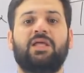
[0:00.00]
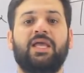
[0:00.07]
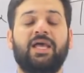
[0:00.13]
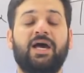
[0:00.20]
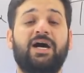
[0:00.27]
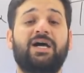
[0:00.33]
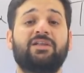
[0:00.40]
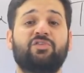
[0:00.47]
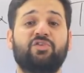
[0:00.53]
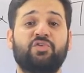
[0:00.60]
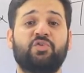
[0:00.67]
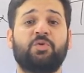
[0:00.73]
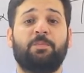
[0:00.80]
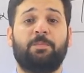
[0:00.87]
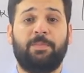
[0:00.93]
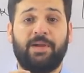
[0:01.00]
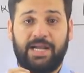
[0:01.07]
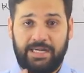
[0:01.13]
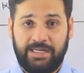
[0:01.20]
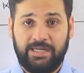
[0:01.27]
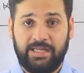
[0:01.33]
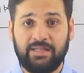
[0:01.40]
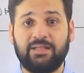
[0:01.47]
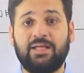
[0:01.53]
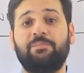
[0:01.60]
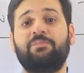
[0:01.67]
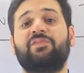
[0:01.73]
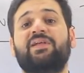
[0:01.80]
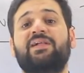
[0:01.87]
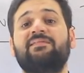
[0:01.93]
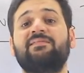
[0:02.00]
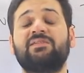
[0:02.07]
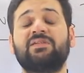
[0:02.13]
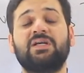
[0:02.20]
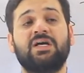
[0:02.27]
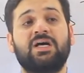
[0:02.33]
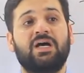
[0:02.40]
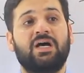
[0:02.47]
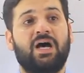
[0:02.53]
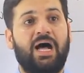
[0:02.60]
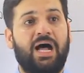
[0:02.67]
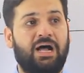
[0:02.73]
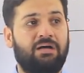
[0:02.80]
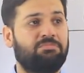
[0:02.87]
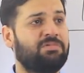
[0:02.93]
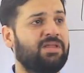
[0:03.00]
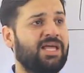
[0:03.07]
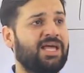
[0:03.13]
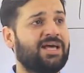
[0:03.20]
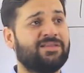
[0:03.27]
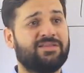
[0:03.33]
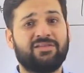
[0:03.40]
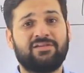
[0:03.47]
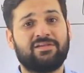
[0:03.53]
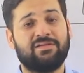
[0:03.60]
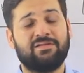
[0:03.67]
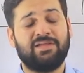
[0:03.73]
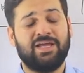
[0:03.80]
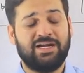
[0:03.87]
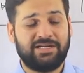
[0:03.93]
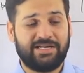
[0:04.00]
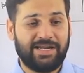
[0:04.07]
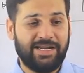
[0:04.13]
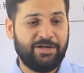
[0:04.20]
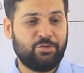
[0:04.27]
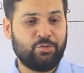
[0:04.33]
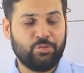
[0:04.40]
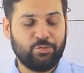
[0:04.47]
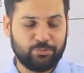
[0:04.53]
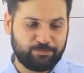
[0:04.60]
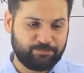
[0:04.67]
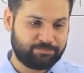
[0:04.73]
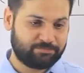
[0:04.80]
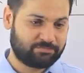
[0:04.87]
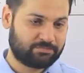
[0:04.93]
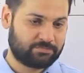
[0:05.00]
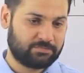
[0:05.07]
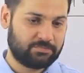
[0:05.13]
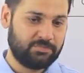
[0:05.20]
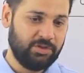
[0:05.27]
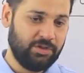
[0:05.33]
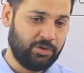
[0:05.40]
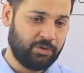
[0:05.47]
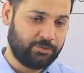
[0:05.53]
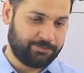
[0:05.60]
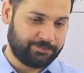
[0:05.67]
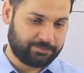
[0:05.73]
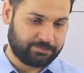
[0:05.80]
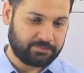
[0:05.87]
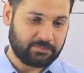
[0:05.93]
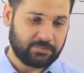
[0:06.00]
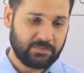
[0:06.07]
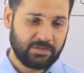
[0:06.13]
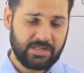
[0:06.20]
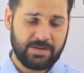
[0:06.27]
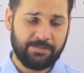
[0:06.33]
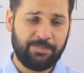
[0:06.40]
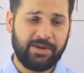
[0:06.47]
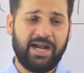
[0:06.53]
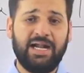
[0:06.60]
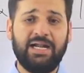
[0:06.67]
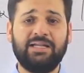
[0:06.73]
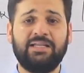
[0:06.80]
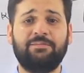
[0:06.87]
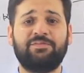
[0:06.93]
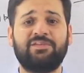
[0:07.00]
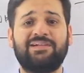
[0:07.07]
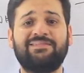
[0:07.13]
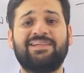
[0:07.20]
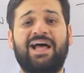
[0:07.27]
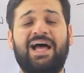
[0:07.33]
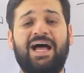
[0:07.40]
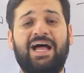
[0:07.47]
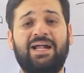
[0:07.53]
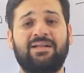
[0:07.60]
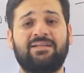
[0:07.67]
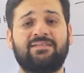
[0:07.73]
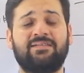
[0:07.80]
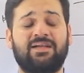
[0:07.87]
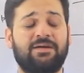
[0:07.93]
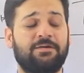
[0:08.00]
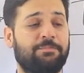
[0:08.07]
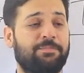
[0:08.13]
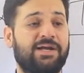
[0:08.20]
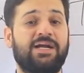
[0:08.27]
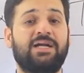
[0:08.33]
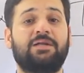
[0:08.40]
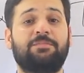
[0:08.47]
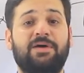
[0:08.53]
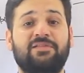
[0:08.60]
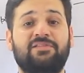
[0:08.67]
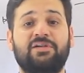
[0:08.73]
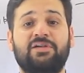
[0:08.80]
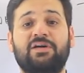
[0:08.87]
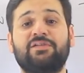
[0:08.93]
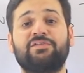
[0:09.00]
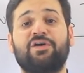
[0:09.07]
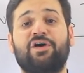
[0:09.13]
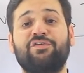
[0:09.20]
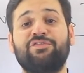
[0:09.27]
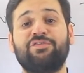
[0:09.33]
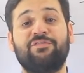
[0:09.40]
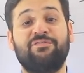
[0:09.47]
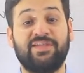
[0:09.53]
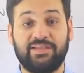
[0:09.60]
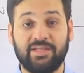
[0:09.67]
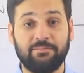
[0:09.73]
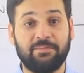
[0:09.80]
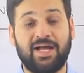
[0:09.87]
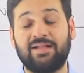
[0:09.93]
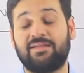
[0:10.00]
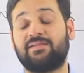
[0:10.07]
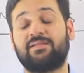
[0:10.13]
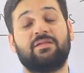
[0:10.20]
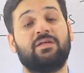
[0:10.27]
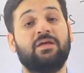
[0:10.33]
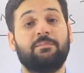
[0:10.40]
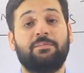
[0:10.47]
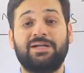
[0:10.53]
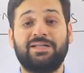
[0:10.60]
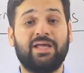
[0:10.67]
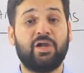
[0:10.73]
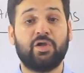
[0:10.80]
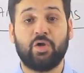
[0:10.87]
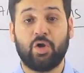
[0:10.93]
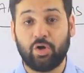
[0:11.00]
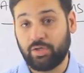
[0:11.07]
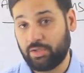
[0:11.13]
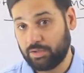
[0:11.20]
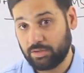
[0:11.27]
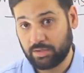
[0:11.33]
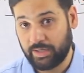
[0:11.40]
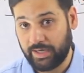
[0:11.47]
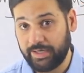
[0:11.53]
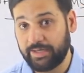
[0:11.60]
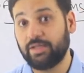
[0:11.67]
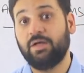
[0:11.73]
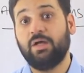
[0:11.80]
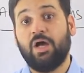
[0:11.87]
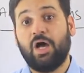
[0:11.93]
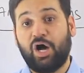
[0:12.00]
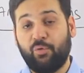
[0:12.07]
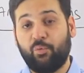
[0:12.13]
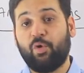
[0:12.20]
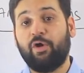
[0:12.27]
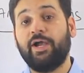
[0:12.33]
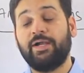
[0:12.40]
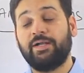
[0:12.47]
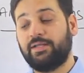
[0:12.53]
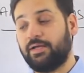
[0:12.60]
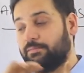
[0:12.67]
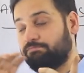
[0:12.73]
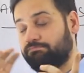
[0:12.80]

they are just branding themselves. They are trying to, you know, brand themselves as the brand ambassadors of Vedic Maths, but they are not, right? Avoid